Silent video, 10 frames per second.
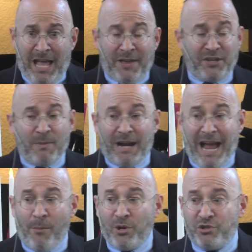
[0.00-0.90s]
I think no matter
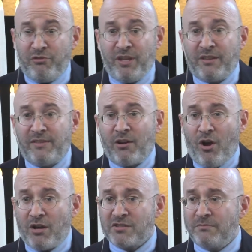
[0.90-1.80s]
how much you think that they're
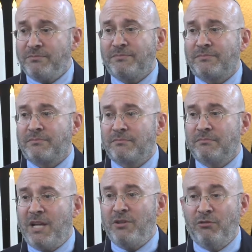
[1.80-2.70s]
awesome
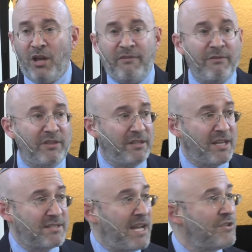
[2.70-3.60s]
and you love everything
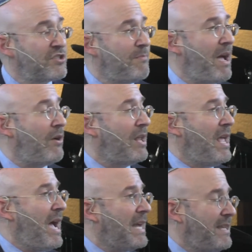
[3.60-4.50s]
they say just about,
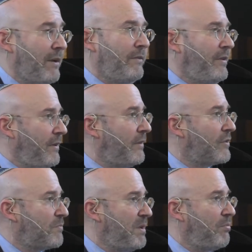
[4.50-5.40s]
I guarantee you
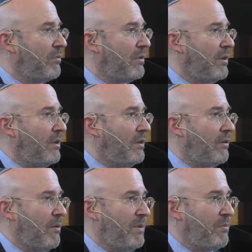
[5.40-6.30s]
there are people
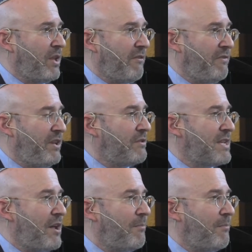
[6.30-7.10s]
that have videos out